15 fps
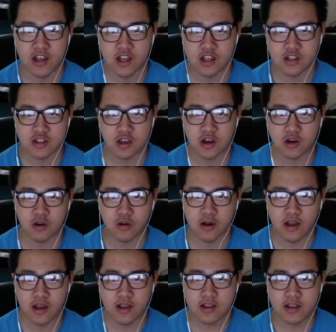
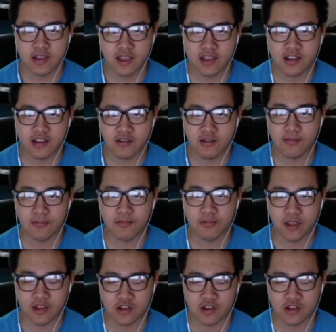So the thing to